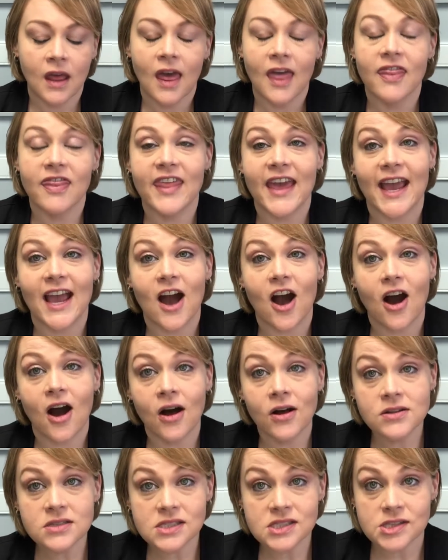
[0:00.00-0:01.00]
They
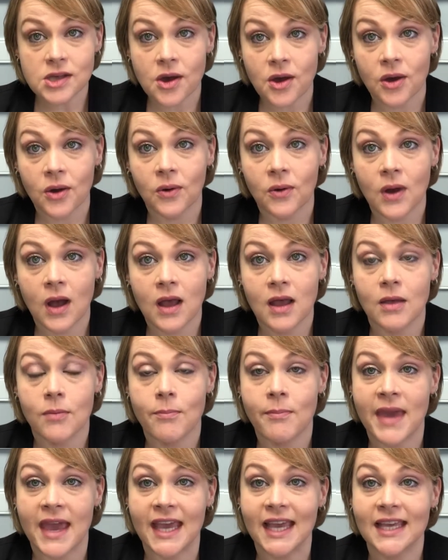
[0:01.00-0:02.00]
also
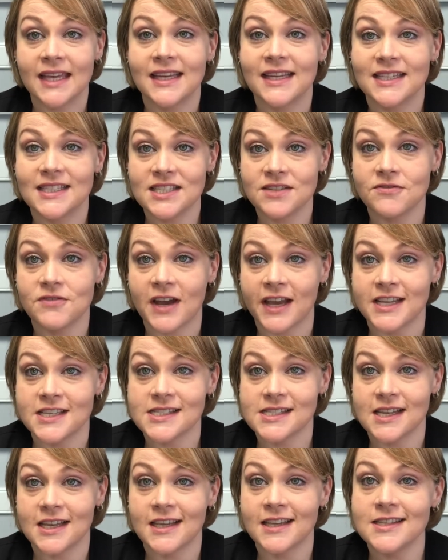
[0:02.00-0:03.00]
make
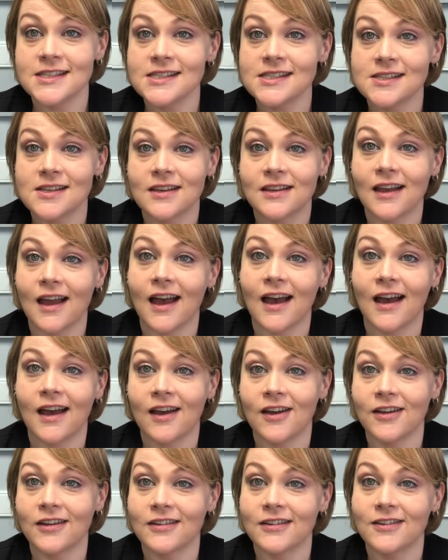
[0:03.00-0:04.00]
devices
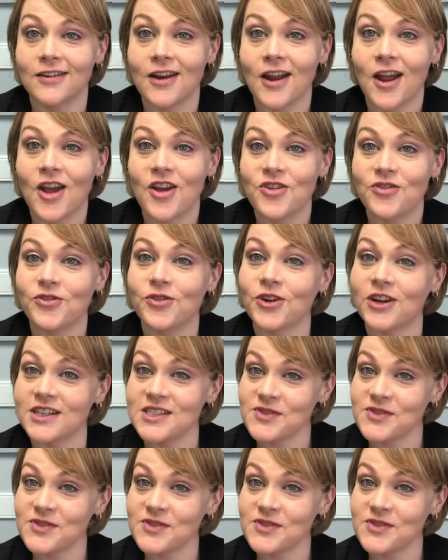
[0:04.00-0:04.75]
for us